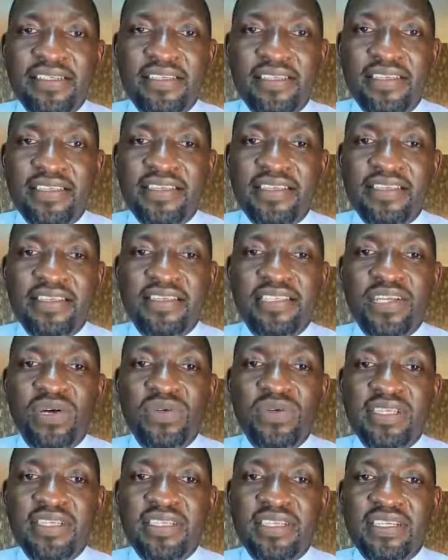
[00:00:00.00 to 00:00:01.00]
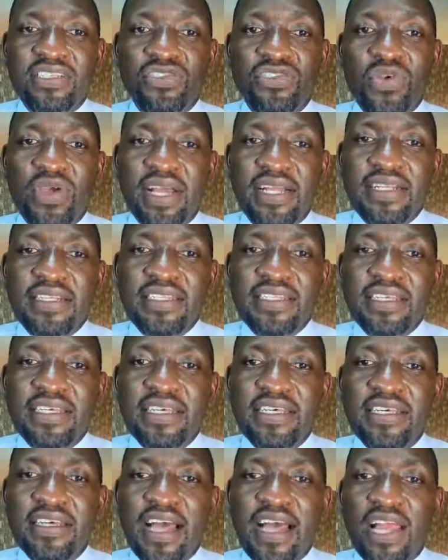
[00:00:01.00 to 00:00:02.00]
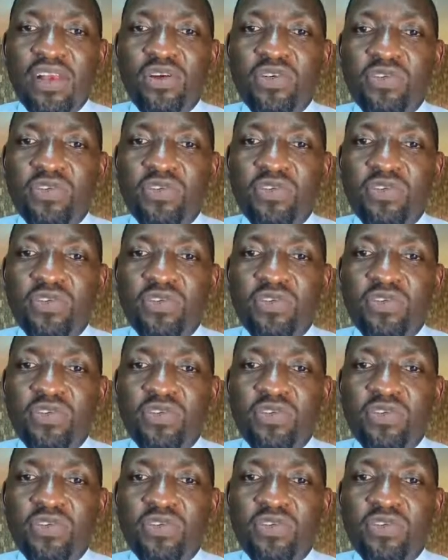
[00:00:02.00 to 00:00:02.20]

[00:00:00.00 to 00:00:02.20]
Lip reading: this is now deceased. So you can see a lot of